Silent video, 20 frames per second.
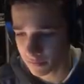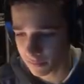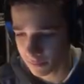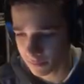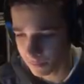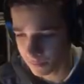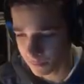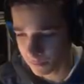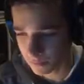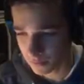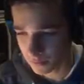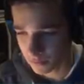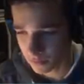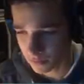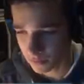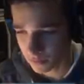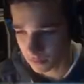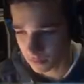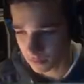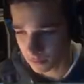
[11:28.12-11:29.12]

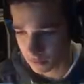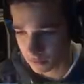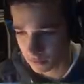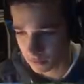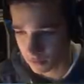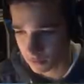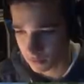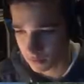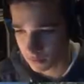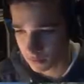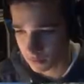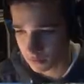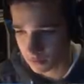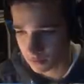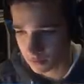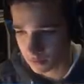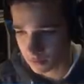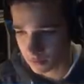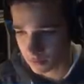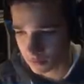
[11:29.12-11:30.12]

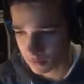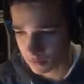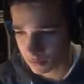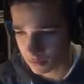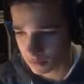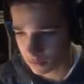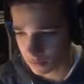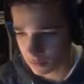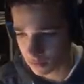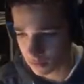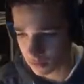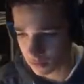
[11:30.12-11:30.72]
Nobody speaks.